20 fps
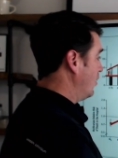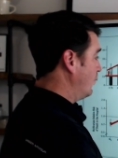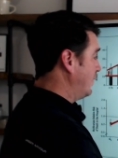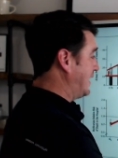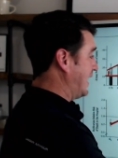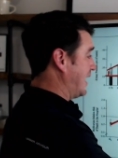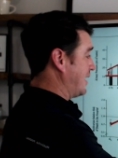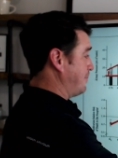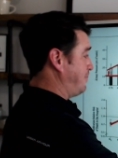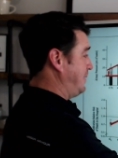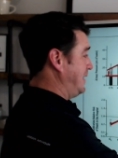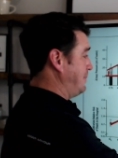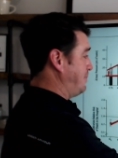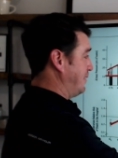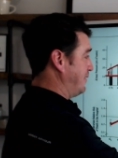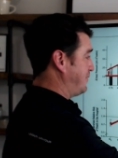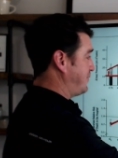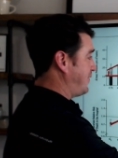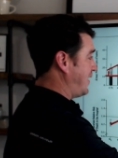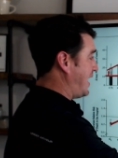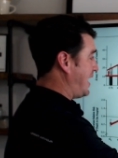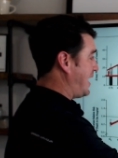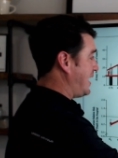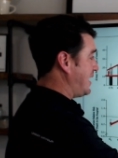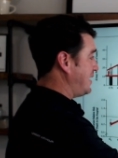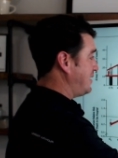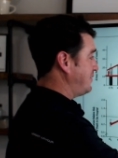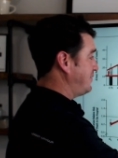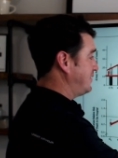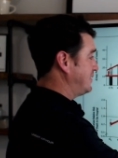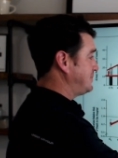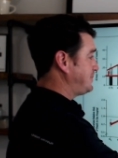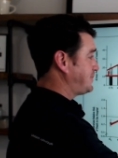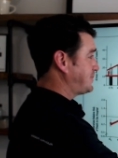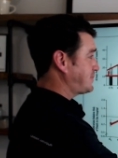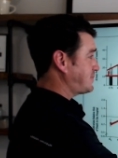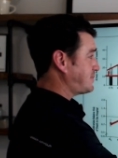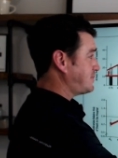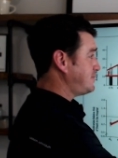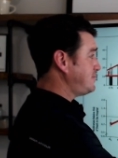We got a peep of five
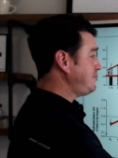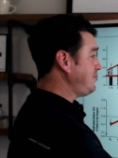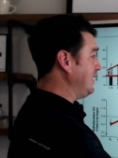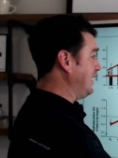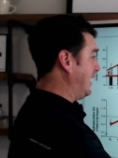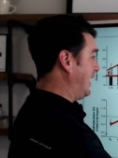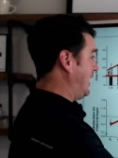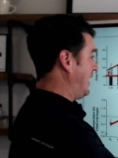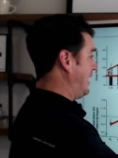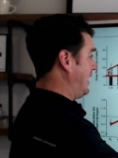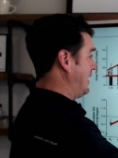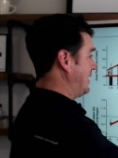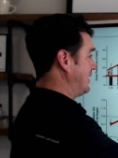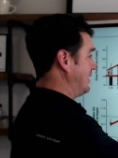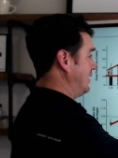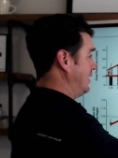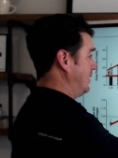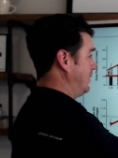and a,